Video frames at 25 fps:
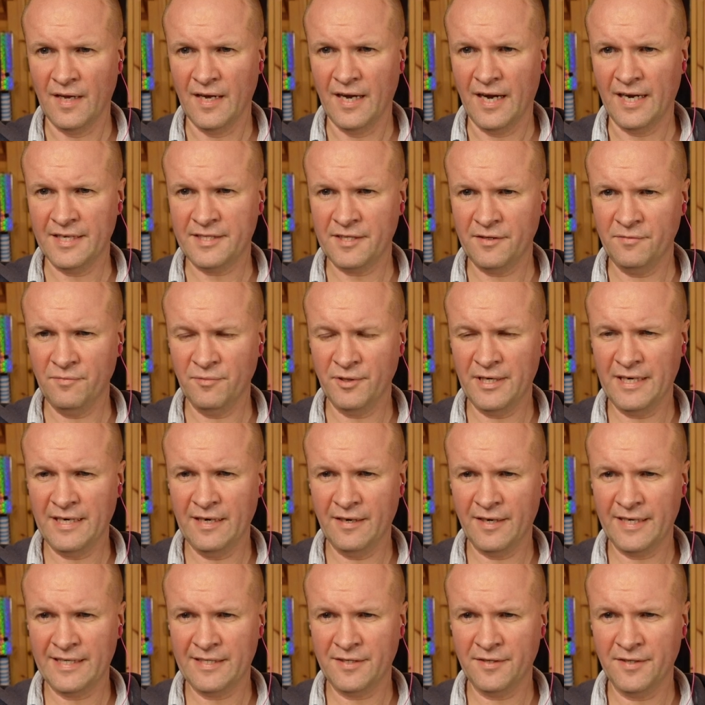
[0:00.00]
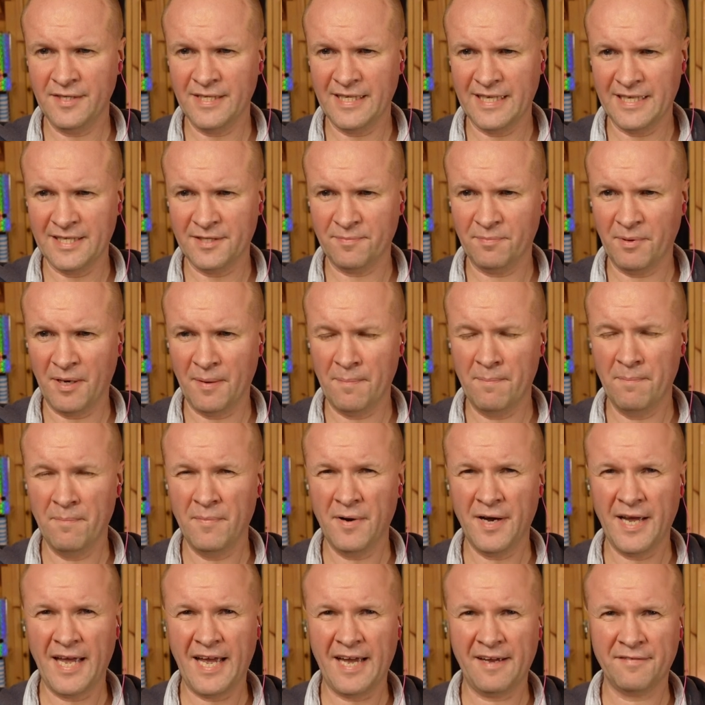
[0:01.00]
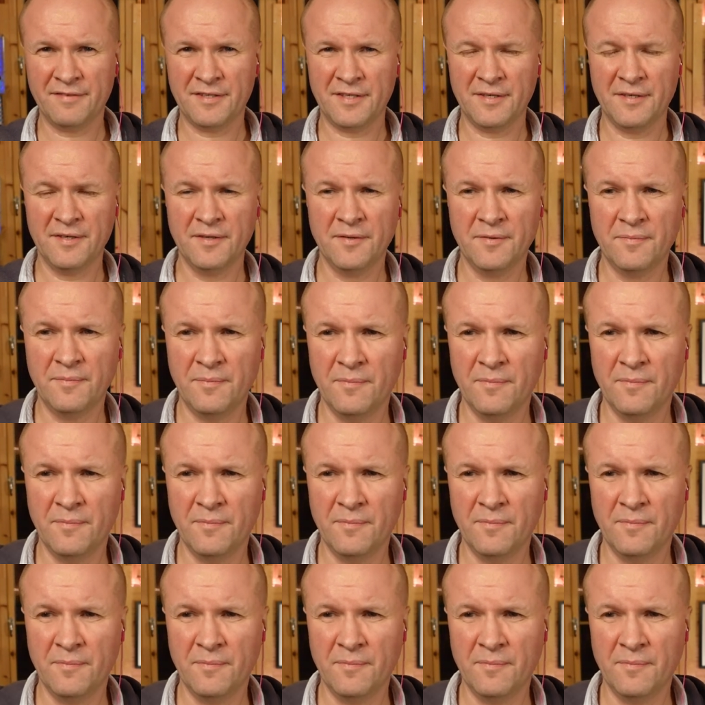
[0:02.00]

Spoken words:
I don't really like doing this, but I might have to